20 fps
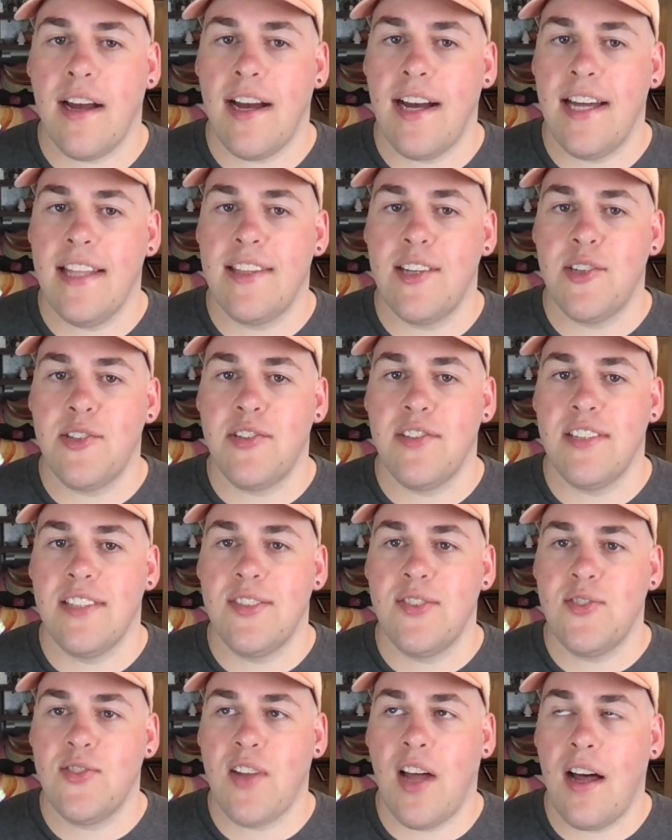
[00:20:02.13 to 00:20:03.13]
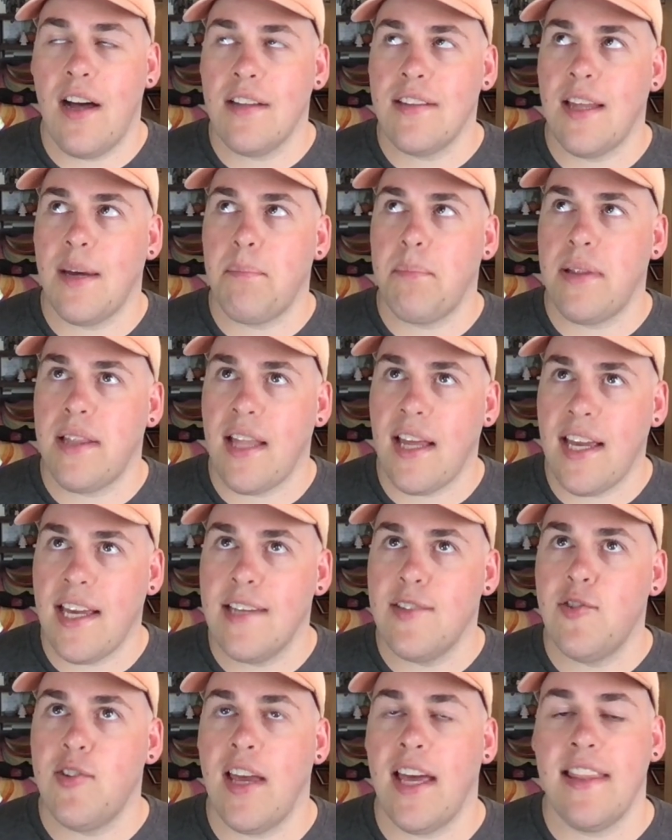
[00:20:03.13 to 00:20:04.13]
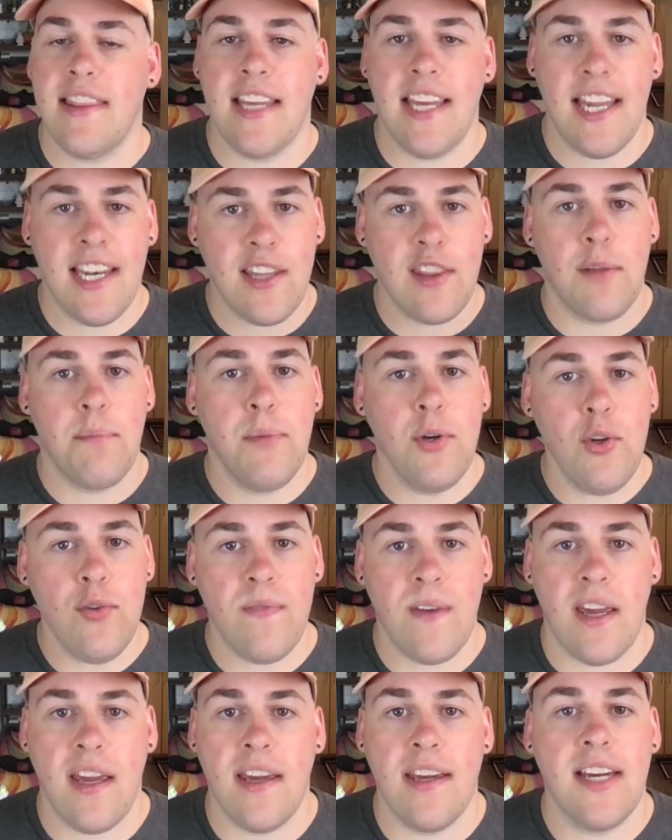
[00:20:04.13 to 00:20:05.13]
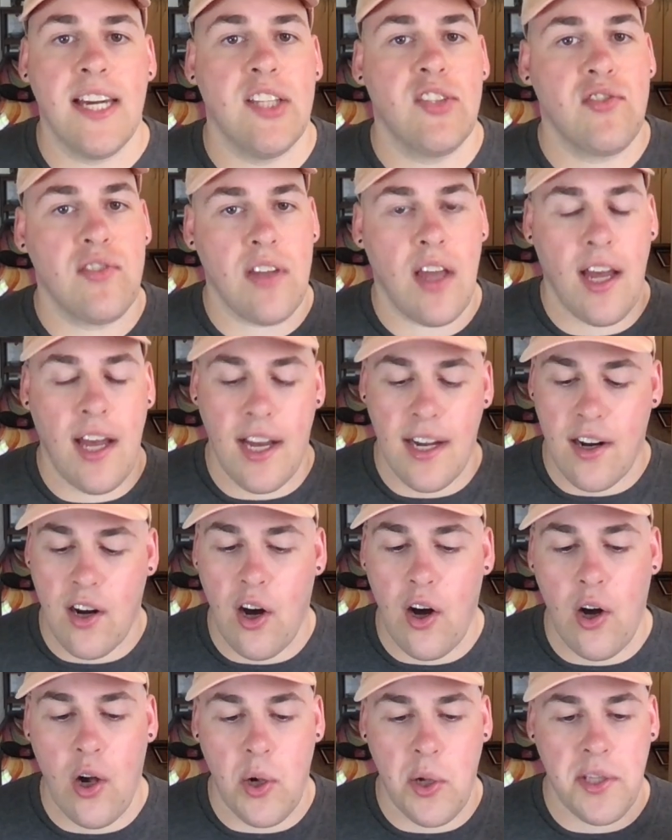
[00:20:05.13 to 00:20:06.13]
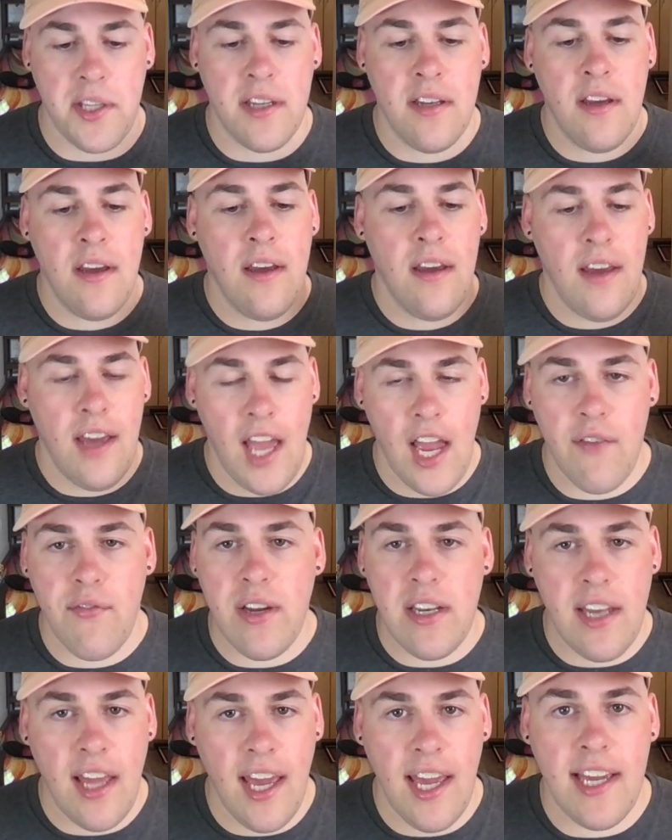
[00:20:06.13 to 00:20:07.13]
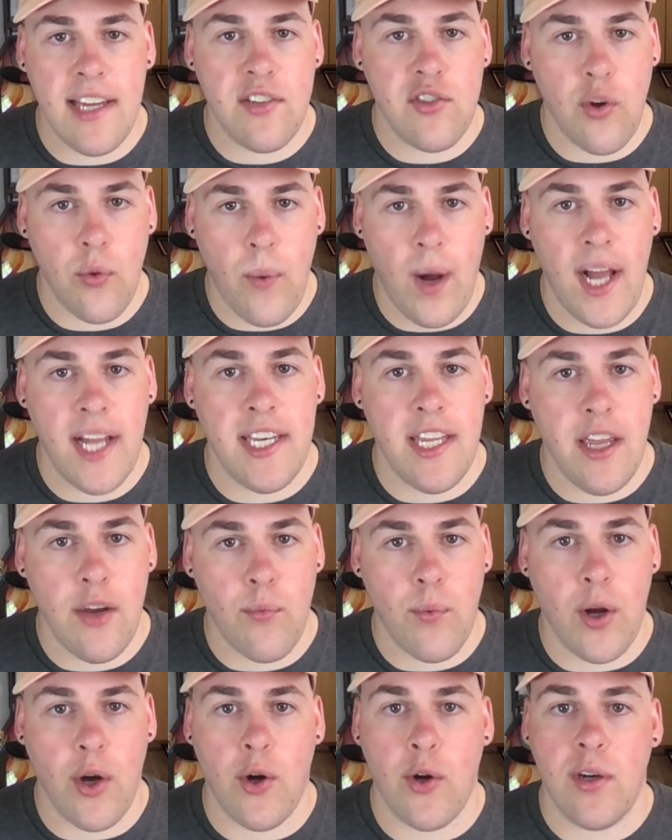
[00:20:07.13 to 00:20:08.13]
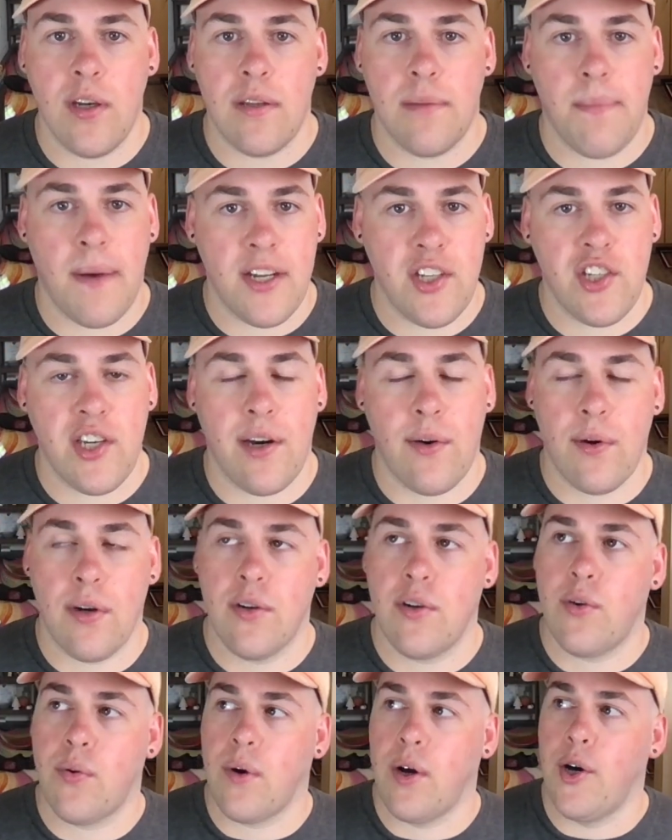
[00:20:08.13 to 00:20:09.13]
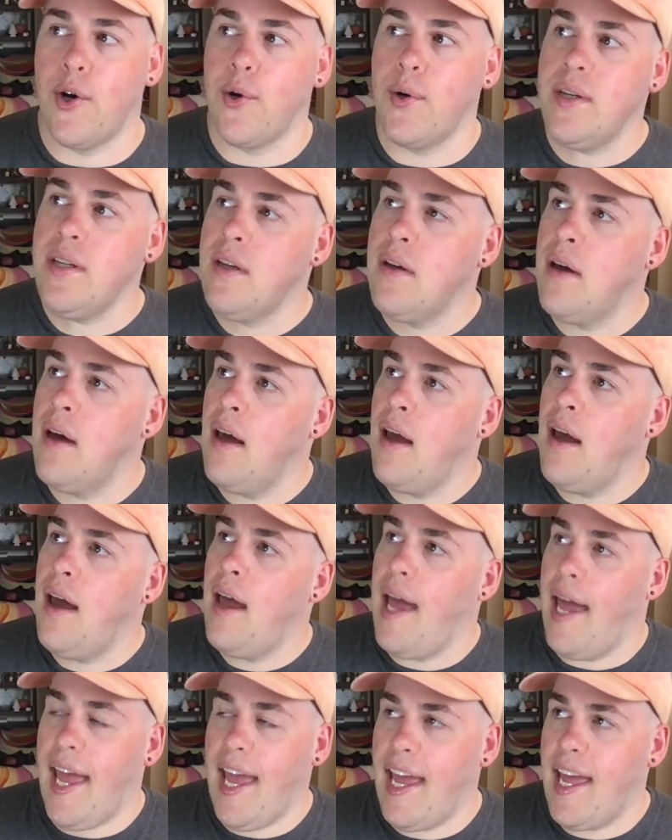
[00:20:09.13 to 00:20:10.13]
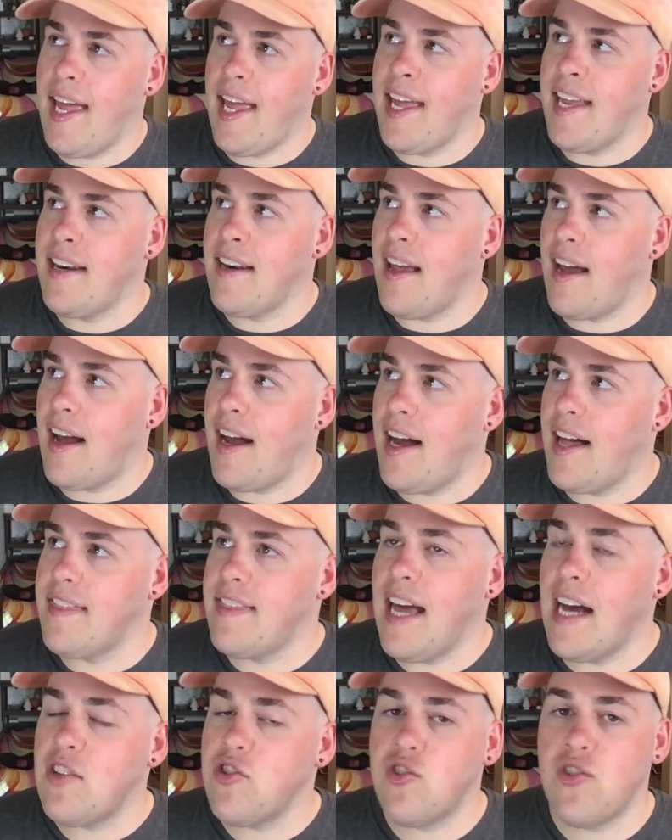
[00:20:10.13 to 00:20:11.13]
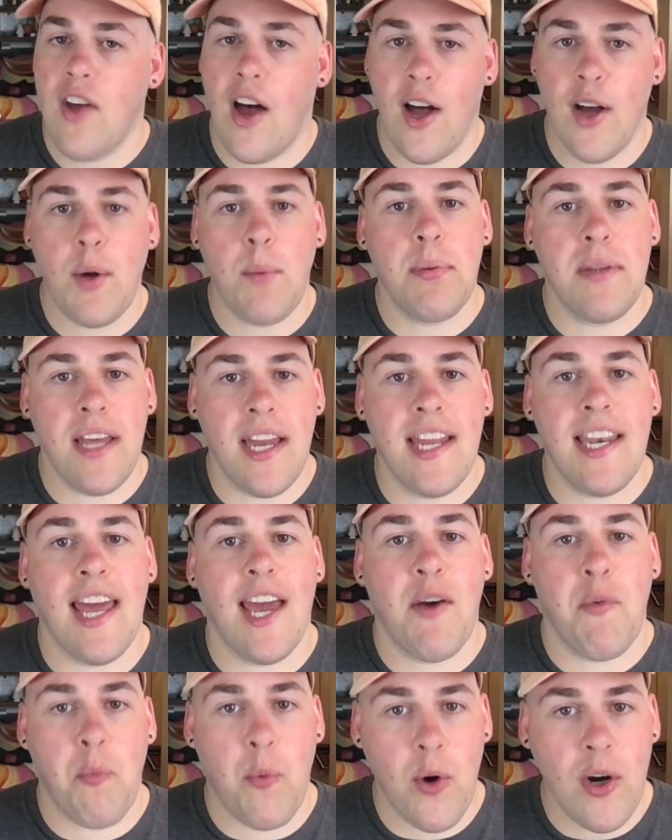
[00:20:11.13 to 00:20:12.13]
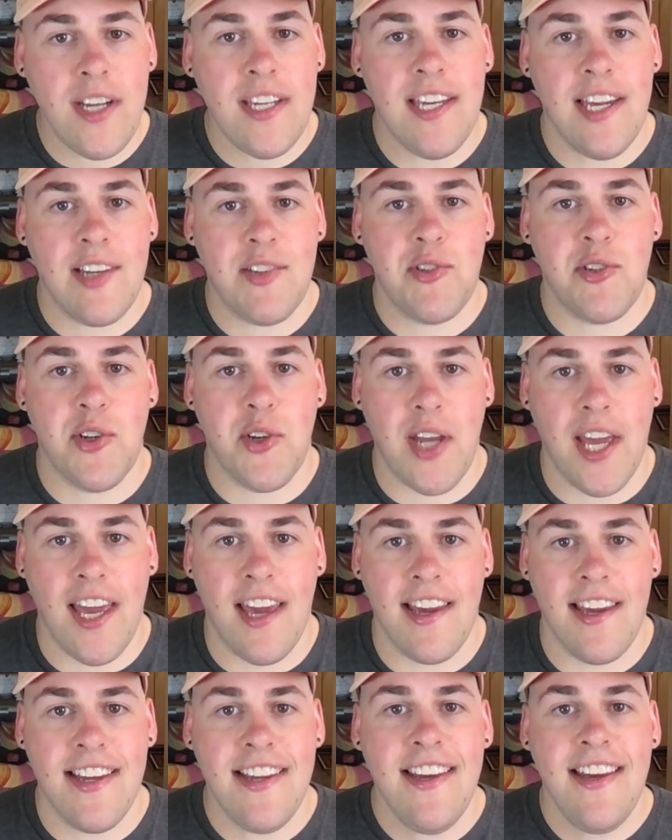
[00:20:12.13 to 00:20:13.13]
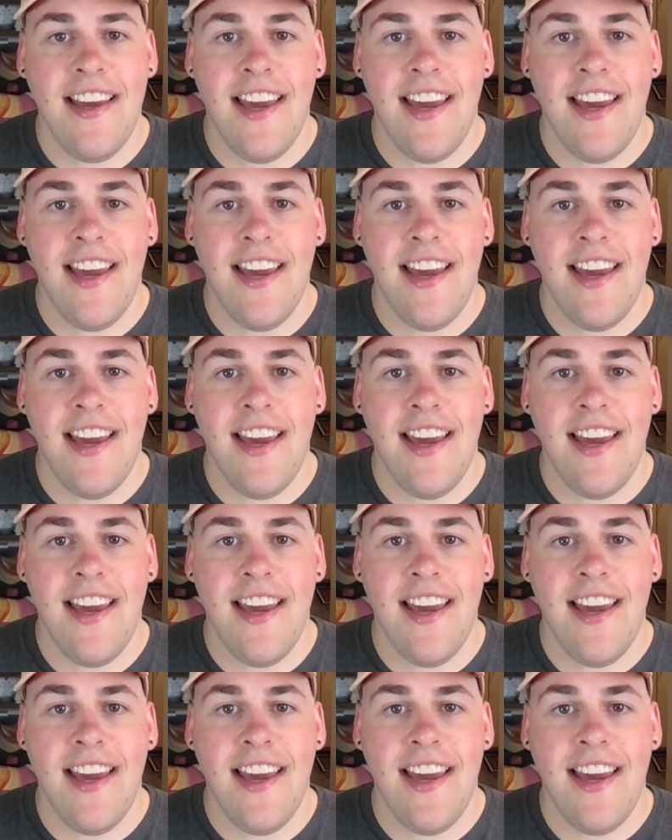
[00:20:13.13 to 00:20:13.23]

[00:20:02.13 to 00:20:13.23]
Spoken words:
There's this song that plays at the end of the movie. It's called "Every Day Is a Winding Road" by Sheryl Crow, and that song played at work yesterday.